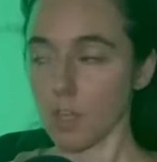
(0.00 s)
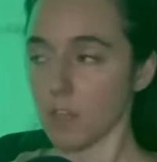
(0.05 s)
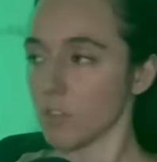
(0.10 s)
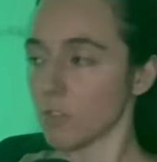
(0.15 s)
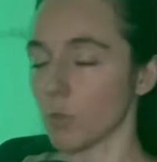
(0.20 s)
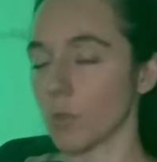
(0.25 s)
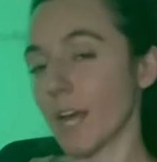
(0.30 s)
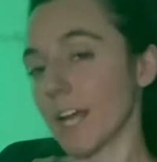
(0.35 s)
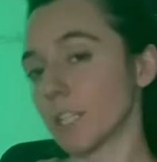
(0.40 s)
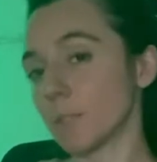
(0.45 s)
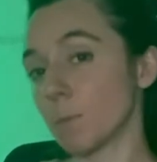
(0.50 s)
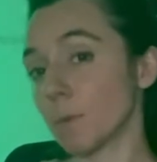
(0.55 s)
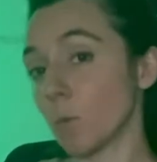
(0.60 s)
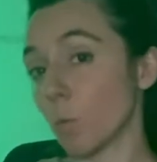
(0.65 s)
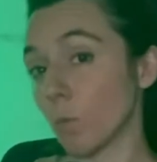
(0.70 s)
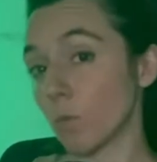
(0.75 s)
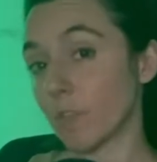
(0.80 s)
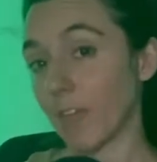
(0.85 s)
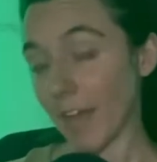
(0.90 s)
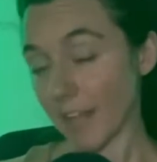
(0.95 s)
So that's
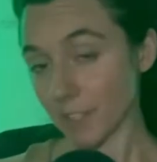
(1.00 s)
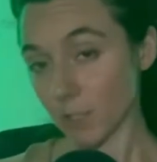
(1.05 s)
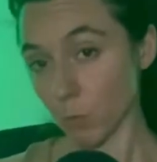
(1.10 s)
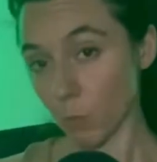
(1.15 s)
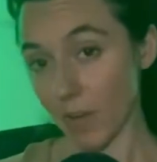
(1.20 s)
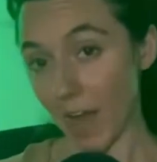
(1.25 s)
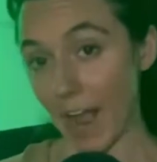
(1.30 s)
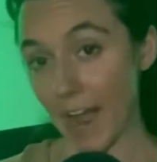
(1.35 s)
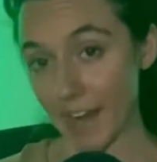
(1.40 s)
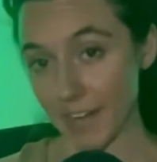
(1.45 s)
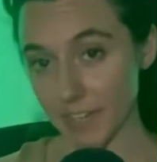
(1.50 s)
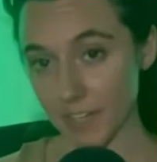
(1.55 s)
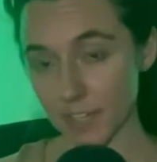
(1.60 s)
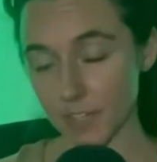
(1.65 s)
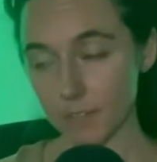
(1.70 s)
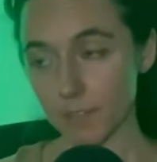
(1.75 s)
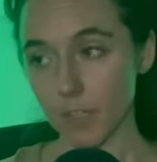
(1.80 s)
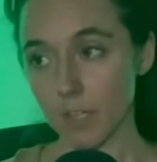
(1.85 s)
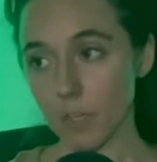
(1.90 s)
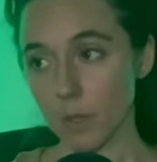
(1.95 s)
what I
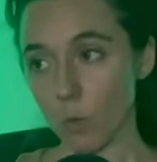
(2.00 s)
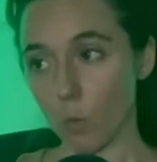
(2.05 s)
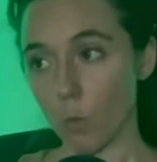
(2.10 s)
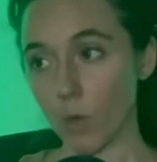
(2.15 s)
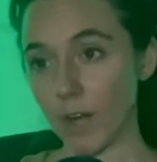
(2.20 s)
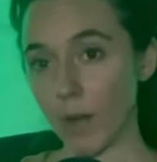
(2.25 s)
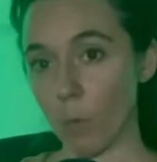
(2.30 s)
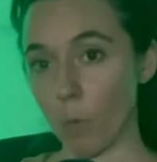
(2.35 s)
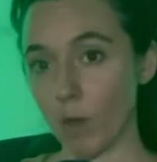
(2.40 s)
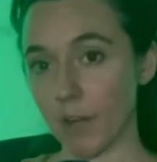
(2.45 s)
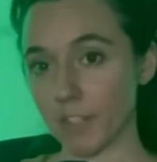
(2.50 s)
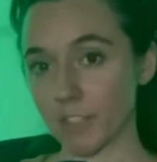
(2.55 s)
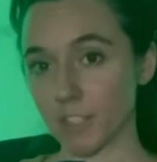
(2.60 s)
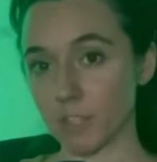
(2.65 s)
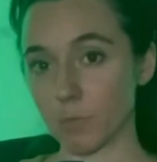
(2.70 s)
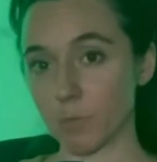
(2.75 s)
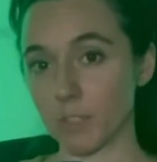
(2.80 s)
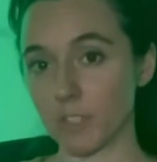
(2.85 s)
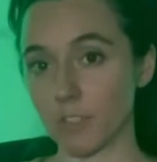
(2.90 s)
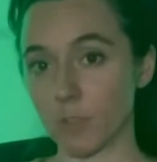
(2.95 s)
did when I wanted
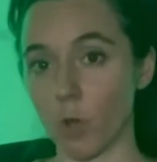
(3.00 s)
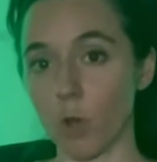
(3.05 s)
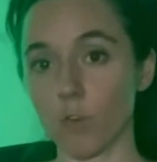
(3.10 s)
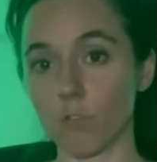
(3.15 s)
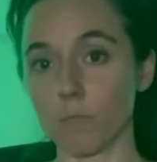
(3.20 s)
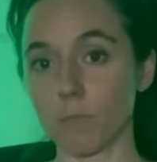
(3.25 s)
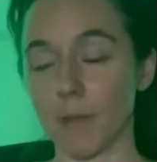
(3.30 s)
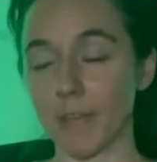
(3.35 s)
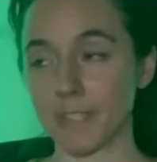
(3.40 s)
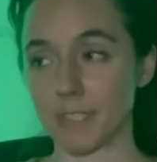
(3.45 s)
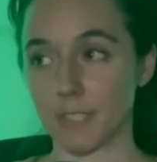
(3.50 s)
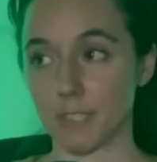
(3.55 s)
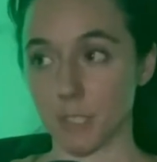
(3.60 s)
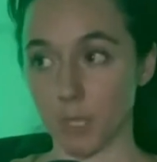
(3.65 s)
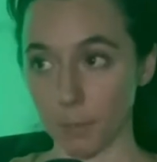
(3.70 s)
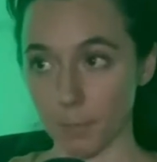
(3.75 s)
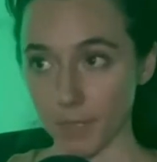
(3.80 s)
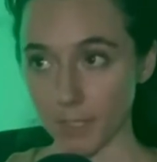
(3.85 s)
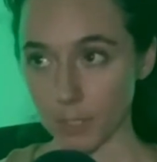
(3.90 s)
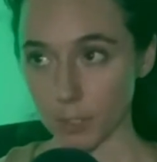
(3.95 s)
to resolve my
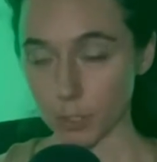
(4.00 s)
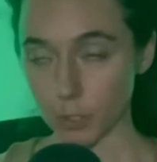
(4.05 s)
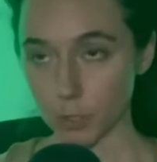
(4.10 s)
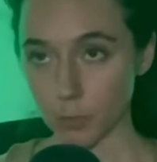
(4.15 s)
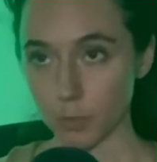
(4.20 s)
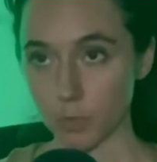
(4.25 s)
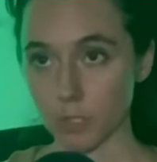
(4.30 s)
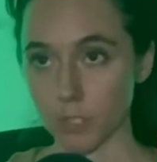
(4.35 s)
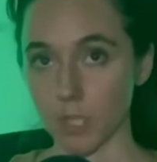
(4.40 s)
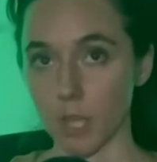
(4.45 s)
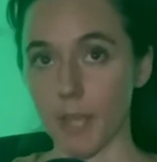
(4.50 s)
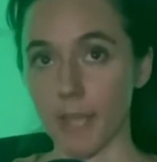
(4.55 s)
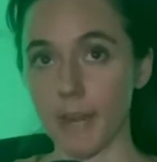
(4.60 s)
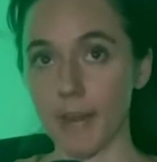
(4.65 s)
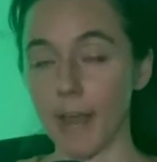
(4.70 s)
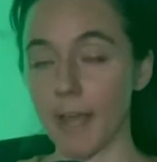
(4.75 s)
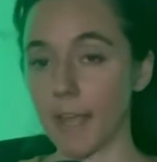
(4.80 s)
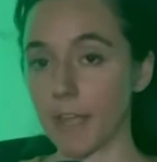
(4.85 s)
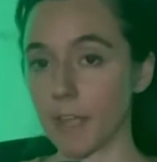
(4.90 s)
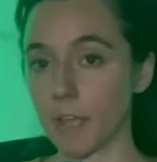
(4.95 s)
stomach issues. And
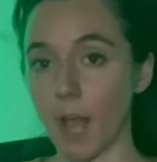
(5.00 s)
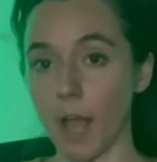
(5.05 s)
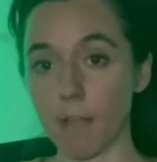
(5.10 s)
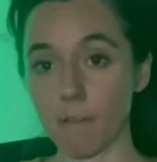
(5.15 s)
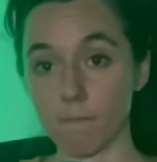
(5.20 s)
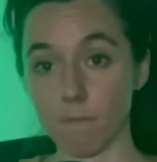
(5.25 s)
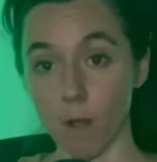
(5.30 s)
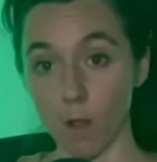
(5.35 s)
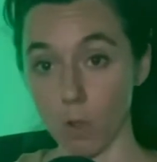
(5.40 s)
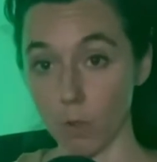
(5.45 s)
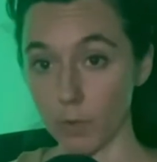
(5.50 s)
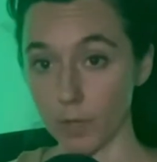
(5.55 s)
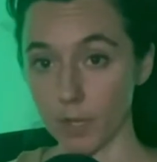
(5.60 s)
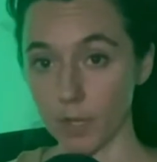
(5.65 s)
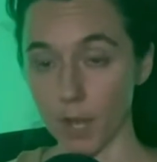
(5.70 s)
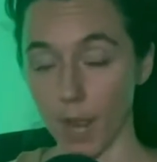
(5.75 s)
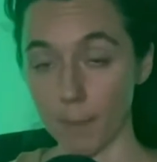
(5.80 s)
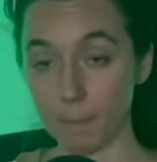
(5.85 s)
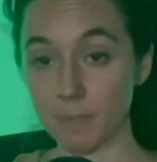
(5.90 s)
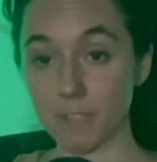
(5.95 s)
I followed
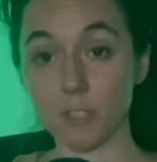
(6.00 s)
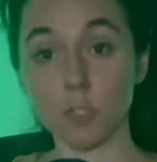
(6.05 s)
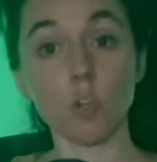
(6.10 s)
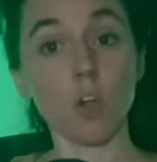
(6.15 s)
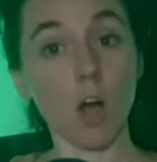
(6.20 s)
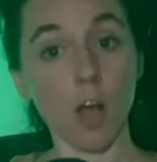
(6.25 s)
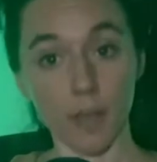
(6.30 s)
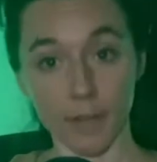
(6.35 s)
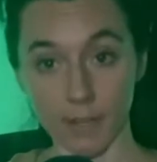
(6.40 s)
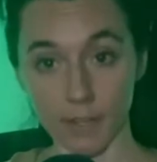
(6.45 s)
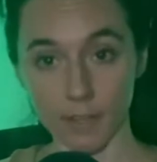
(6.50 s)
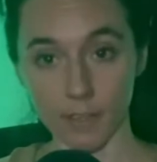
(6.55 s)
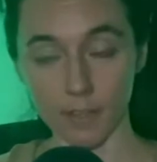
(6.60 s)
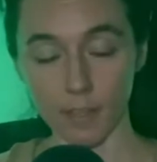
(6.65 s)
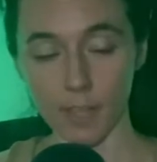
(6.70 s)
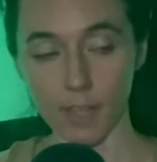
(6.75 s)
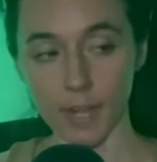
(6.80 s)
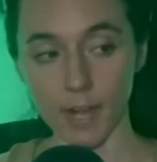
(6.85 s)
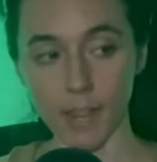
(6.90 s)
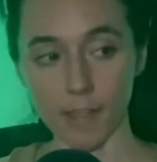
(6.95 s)
it. I'm still on it,
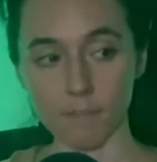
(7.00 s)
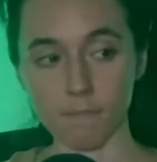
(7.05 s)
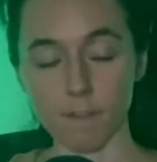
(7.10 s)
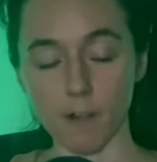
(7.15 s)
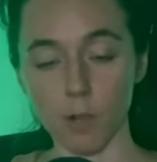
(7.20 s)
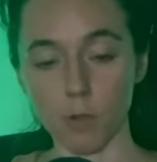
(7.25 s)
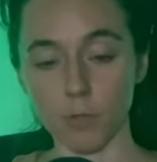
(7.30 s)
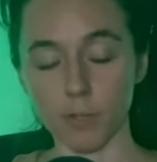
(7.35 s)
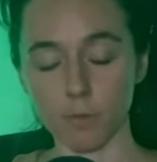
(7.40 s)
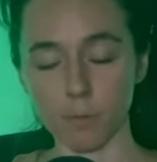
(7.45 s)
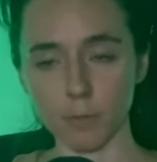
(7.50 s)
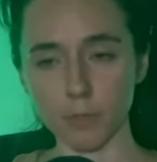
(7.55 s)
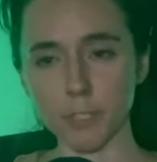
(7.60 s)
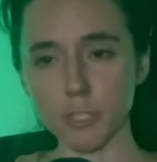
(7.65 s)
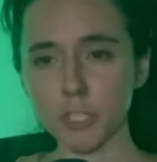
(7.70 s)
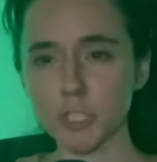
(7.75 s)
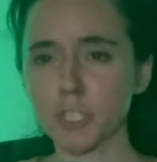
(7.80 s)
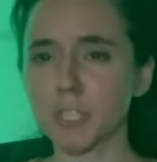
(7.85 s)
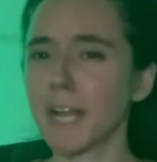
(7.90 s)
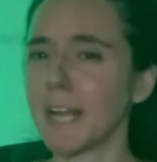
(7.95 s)
and I followed it
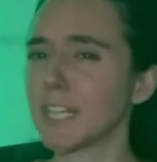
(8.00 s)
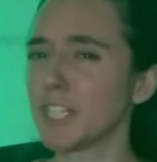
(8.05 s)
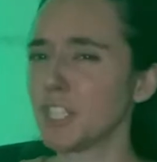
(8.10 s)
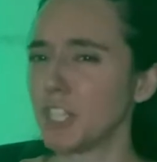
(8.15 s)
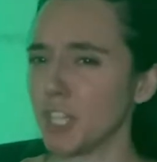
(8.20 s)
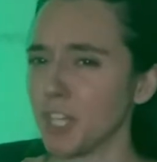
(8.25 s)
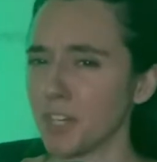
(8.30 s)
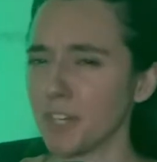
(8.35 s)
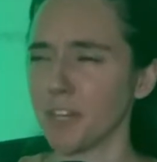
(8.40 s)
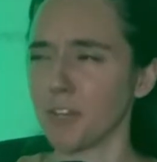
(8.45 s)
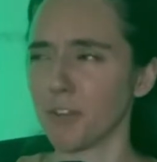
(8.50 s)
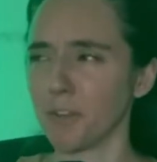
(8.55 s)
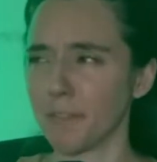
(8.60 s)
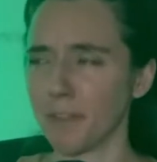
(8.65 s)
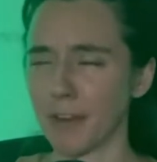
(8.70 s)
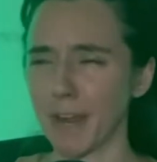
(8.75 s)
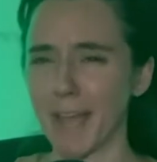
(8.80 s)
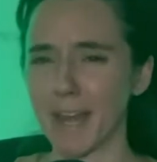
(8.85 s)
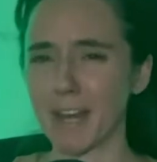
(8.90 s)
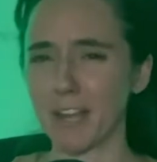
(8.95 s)
religiously. I cheated here and
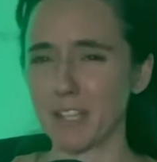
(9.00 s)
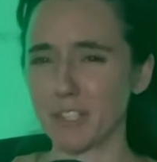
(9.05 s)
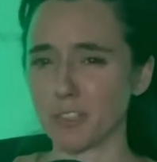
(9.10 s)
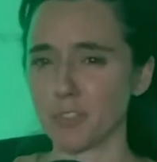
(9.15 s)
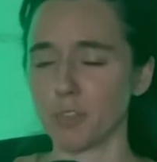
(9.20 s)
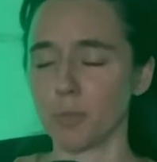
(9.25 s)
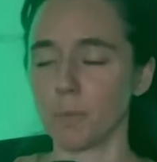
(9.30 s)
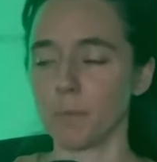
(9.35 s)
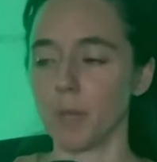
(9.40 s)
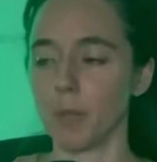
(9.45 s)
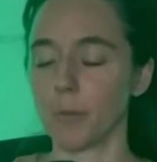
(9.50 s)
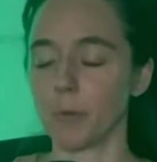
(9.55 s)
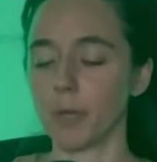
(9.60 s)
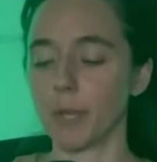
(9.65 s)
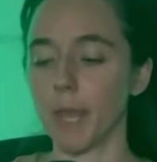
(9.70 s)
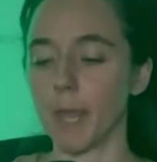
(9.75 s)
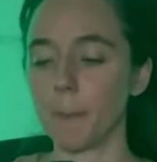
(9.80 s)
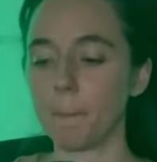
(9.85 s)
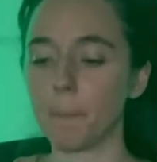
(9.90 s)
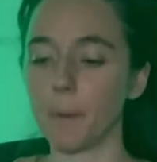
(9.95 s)
there. I had ice cream the other
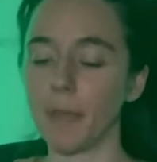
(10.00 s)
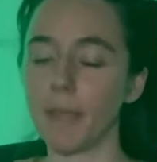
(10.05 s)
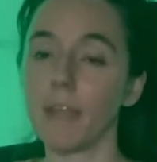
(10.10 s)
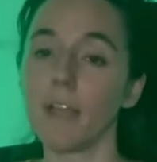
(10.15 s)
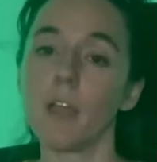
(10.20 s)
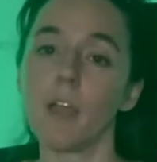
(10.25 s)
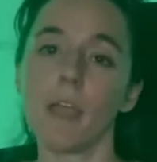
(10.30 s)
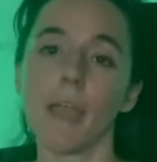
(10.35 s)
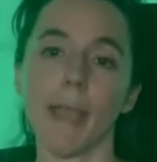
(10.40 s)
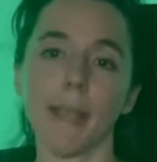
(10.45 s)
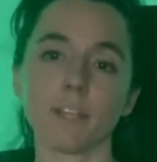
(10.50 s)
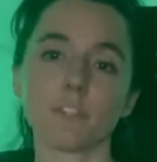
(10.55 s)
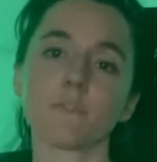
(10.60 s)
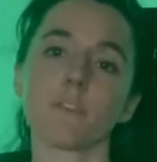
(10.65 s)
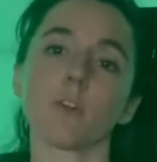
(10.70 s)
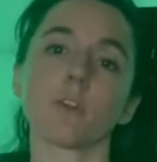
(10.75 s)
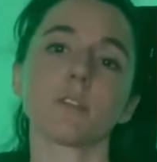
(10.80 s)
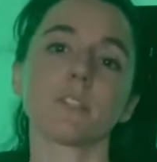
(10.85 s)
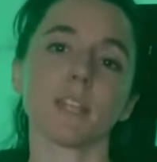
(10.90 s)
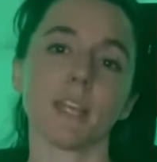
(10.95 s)
day. But as
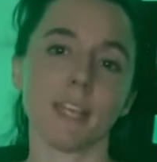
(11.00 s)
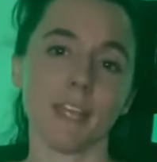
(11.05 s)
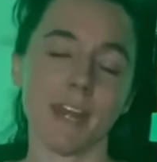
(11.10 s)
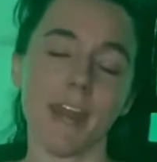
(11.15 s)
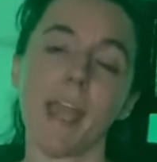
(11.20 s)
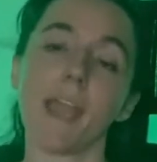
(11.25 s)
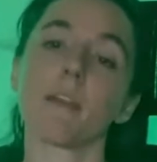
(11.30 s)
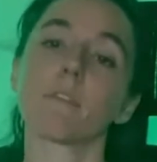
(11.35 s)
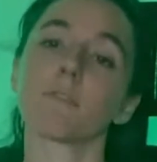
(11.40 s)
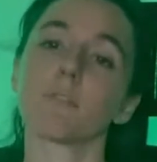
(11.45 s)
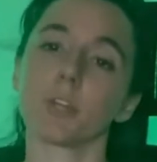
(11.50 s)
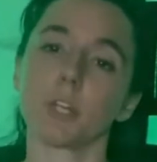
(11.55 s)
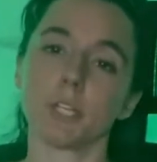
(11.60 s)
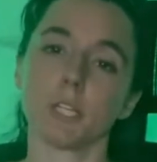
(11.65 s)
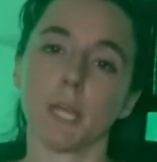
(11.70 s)
far as like an everyday